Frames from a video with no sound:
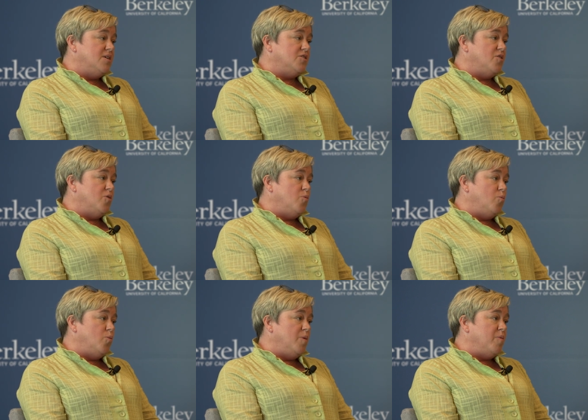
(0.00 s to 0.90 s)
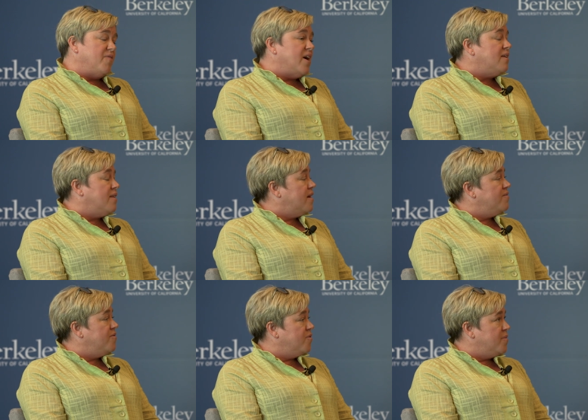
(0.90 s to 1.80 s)
So we provide a lot
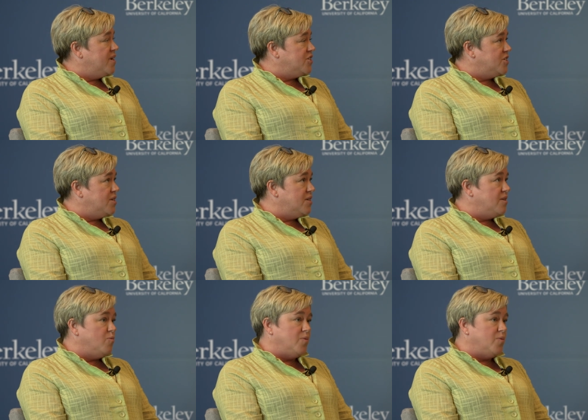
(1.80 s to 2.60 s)
of information.